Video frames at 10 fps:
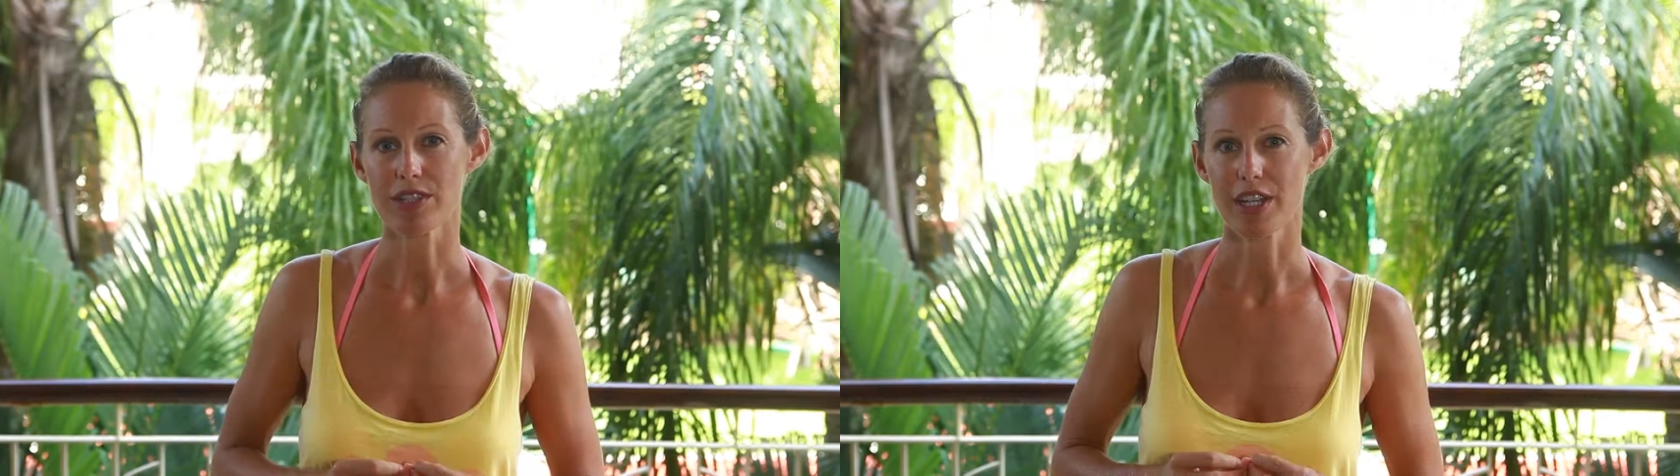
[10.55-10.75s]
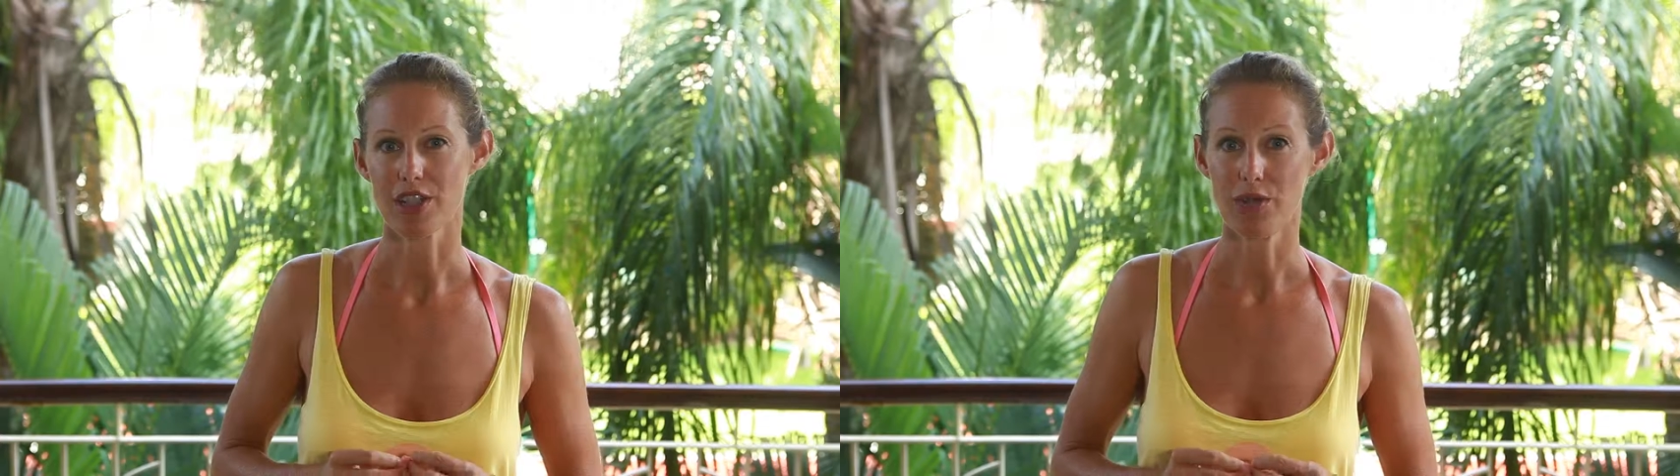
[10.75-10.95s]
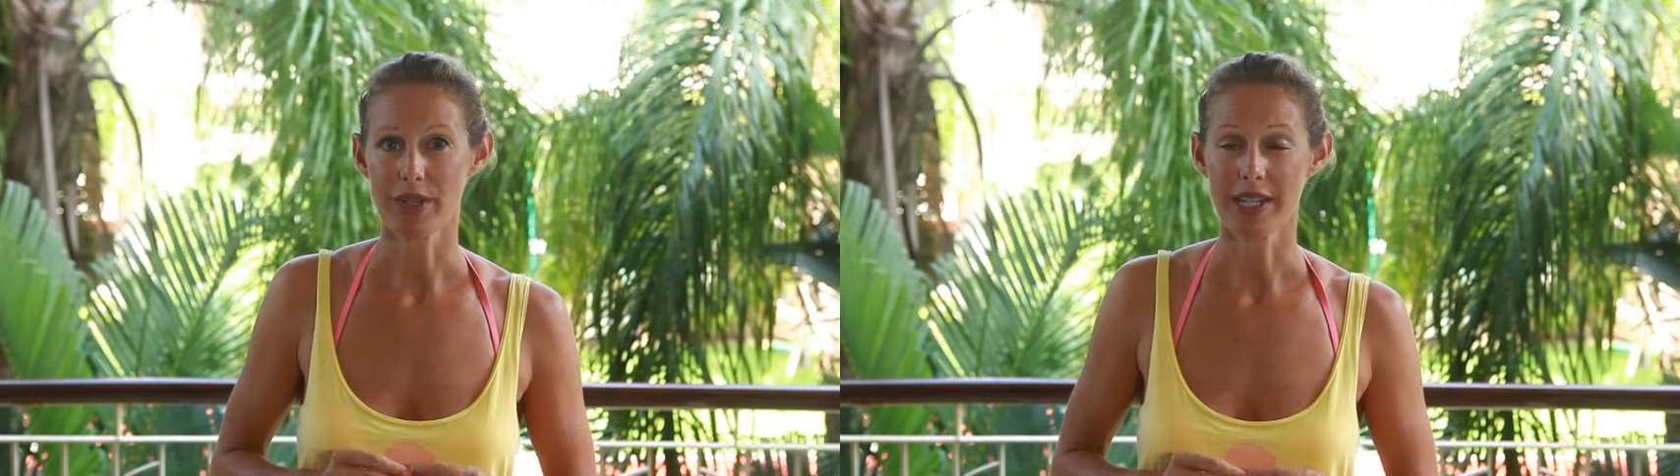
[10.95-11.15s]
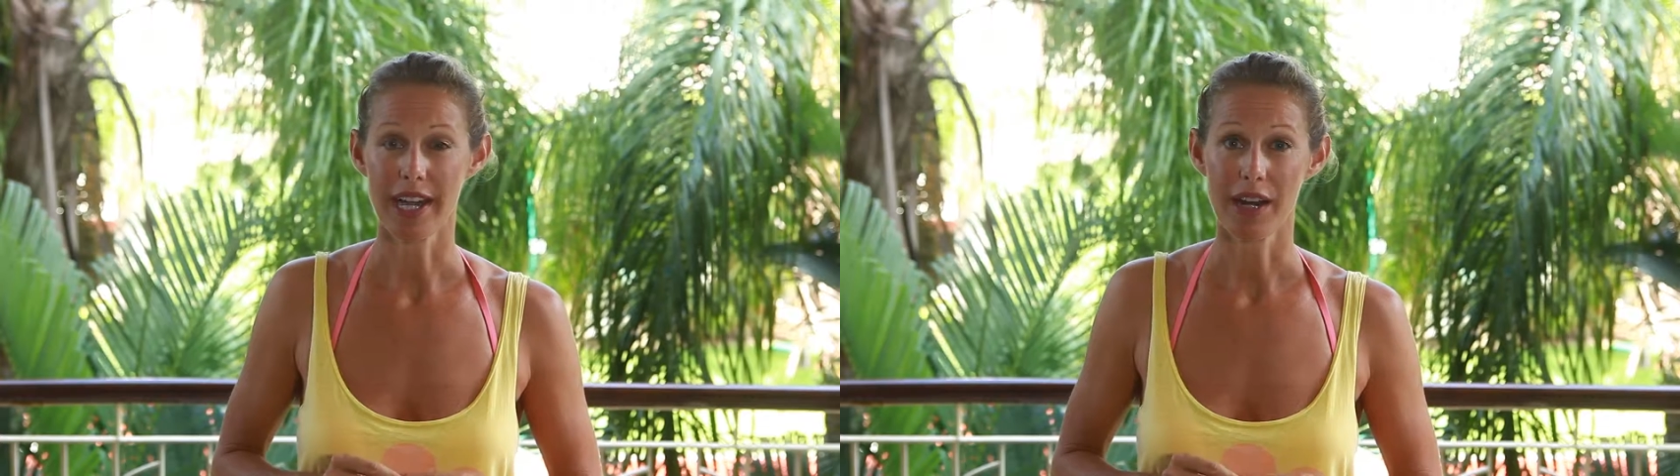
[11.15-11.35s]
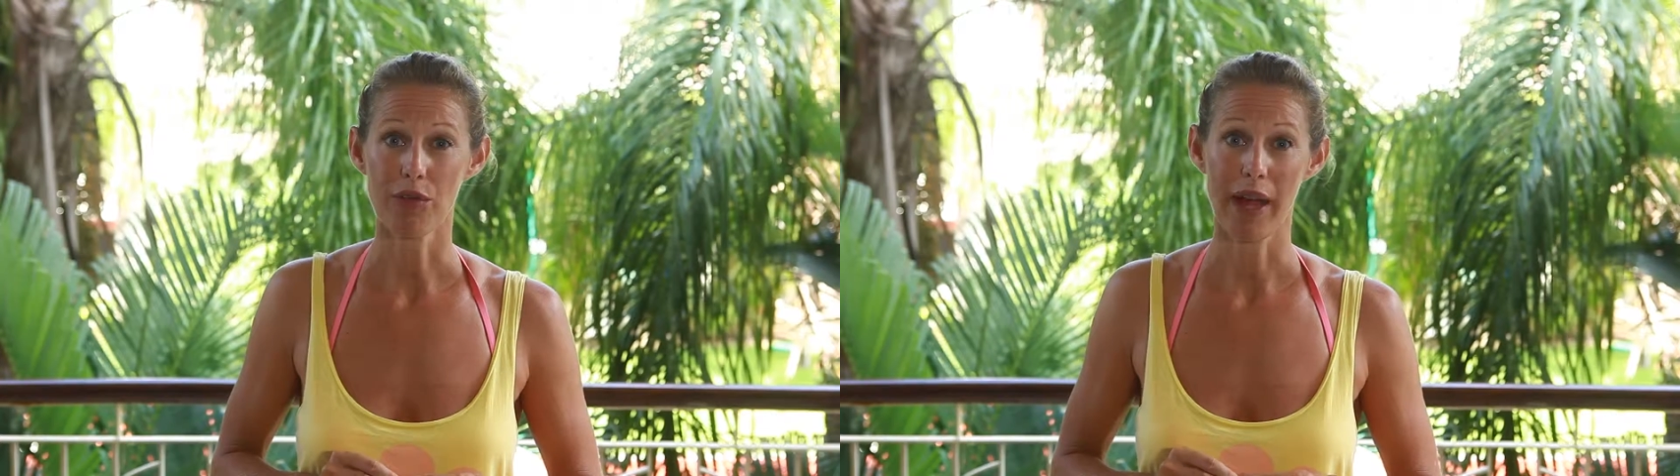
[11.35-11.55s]
that you can
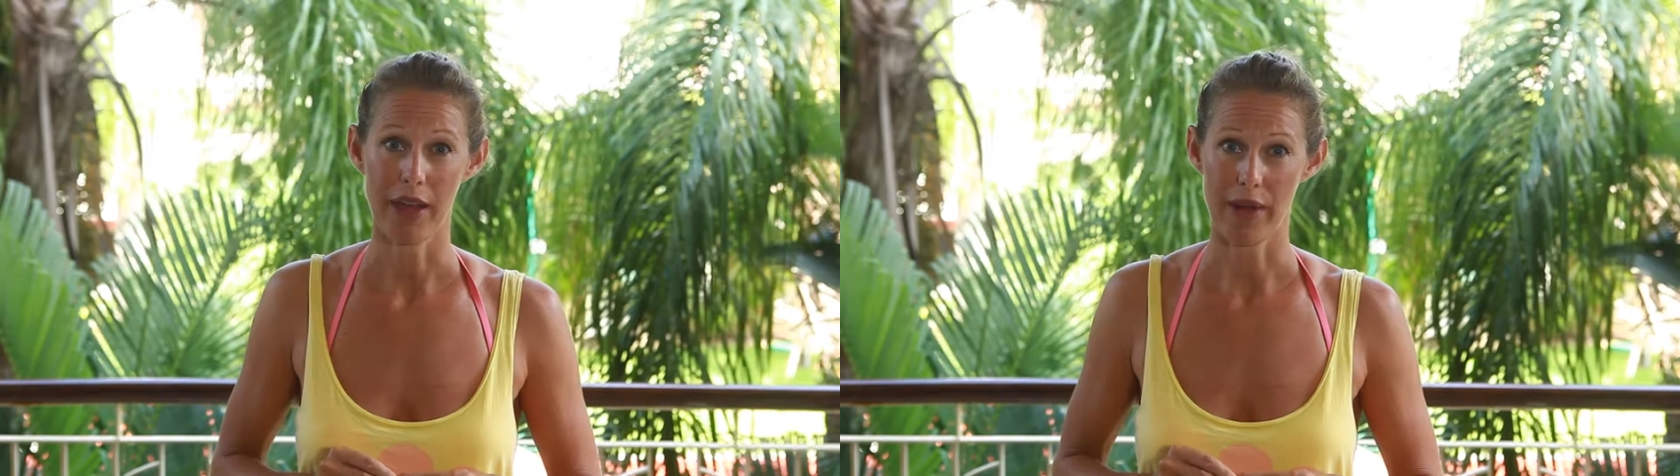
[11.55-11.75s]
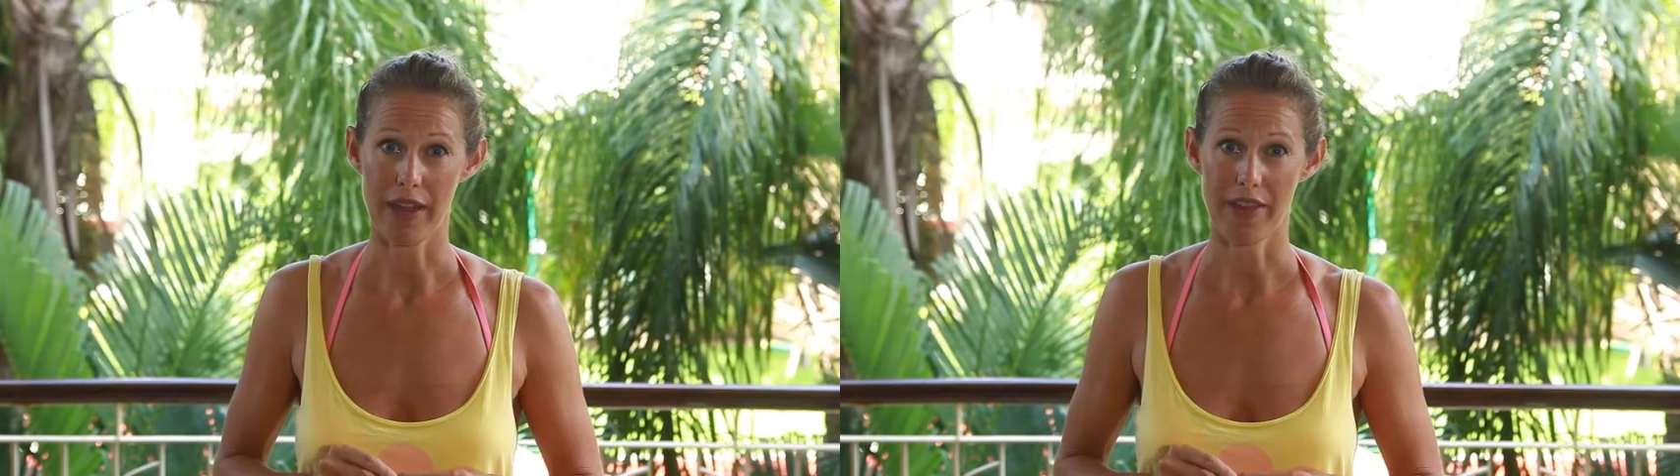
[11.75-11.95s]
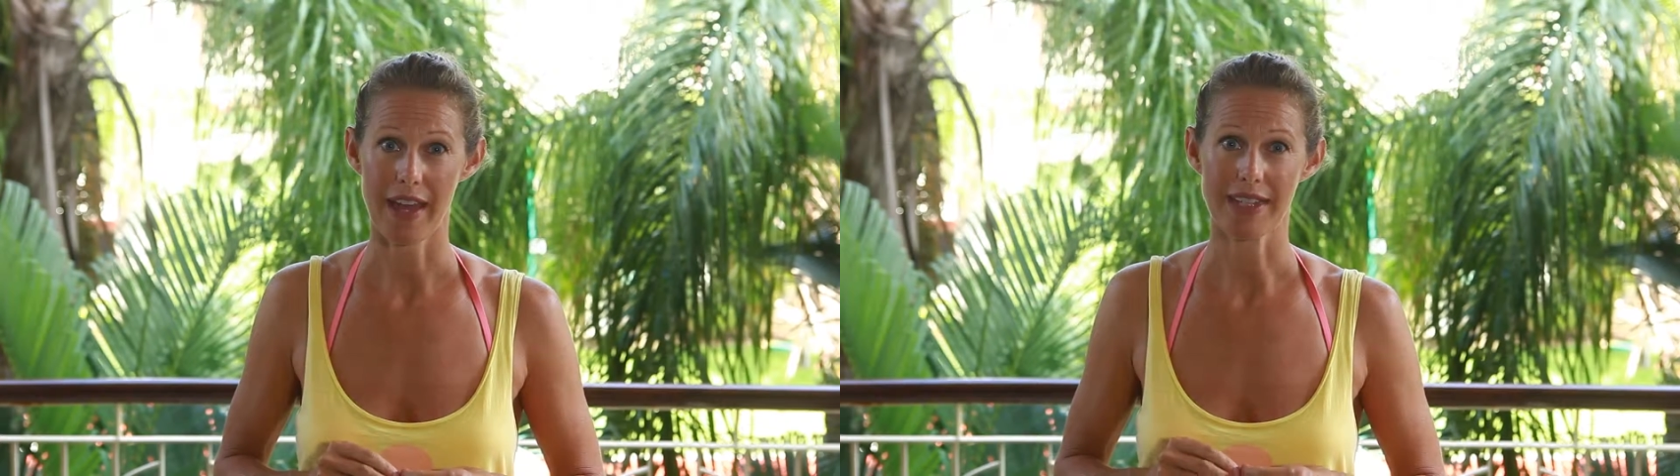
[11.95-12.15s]
get away with